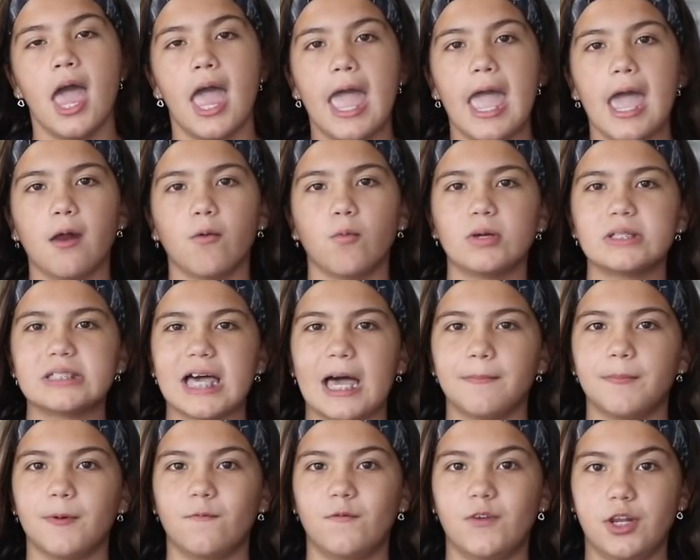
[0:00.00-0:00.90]
And what
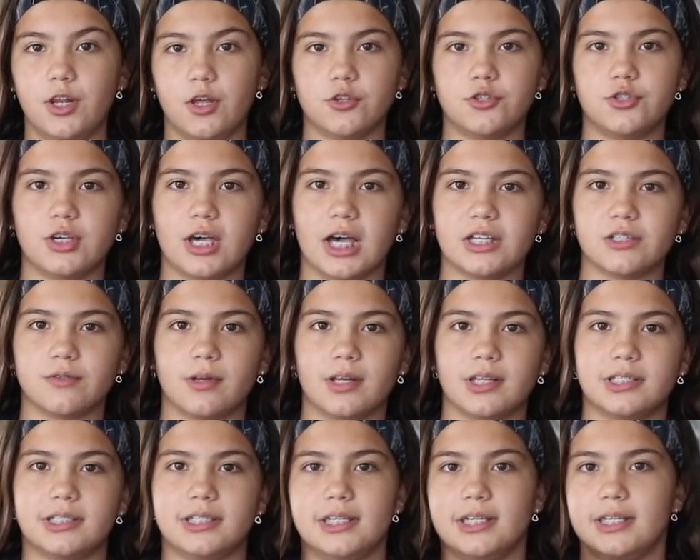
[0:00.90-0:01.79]
type of videos you guys
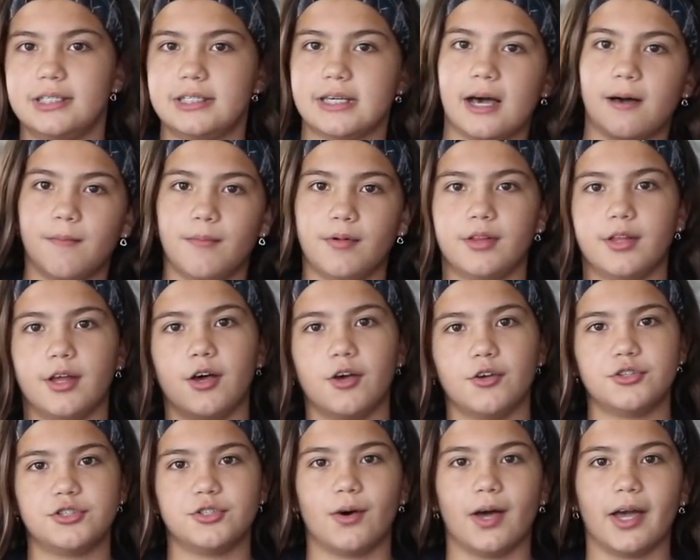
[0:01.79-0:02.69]
want to see down
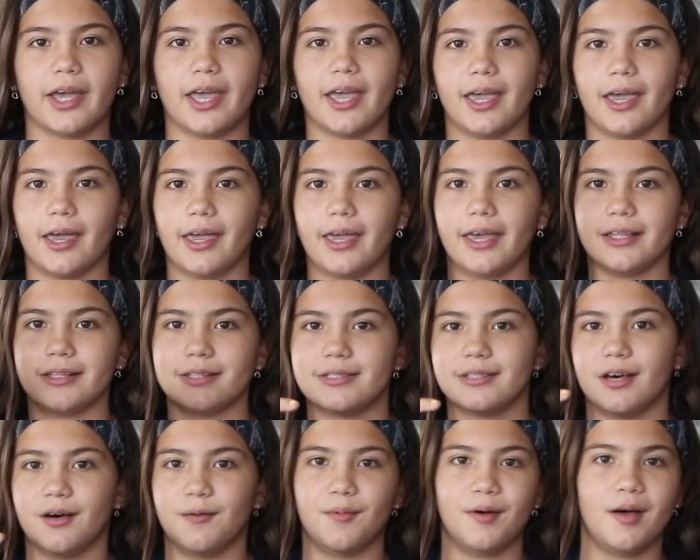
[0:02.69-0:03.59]
below so I can get
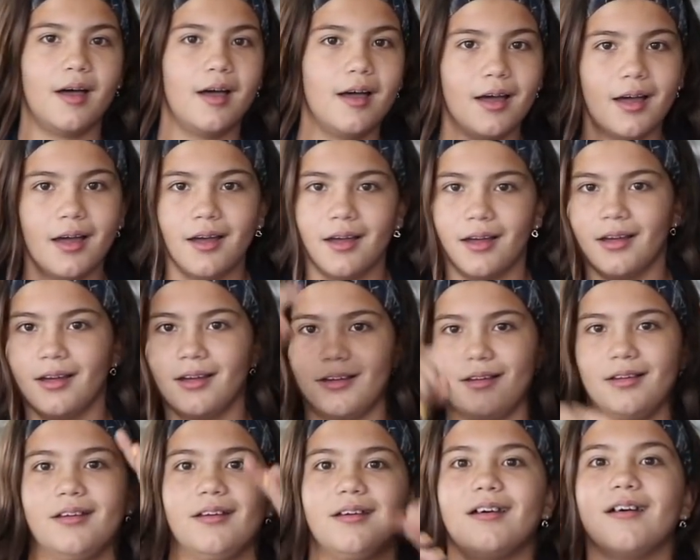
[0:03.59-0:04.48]
some
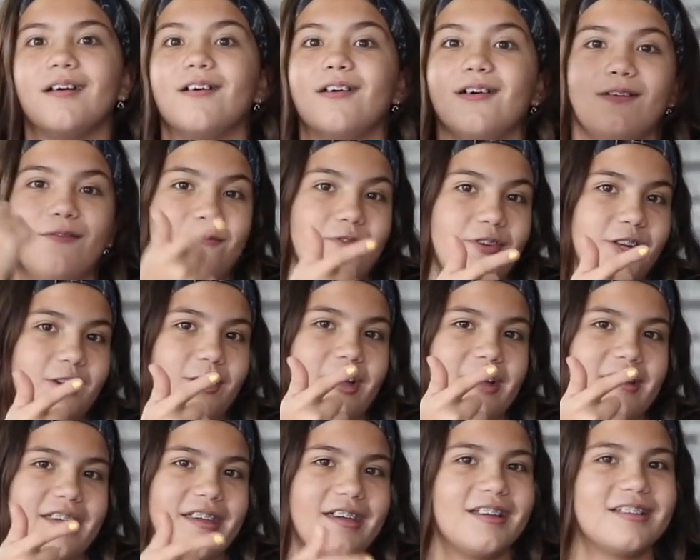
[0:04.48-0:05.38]
video
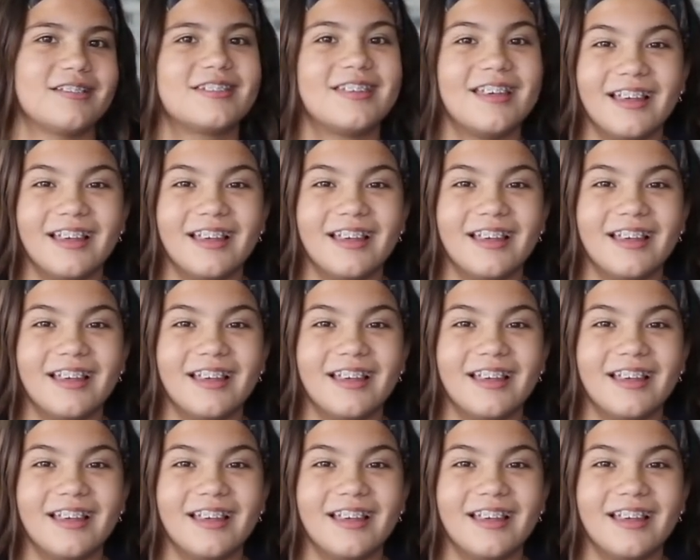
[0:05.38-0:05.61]
ideas.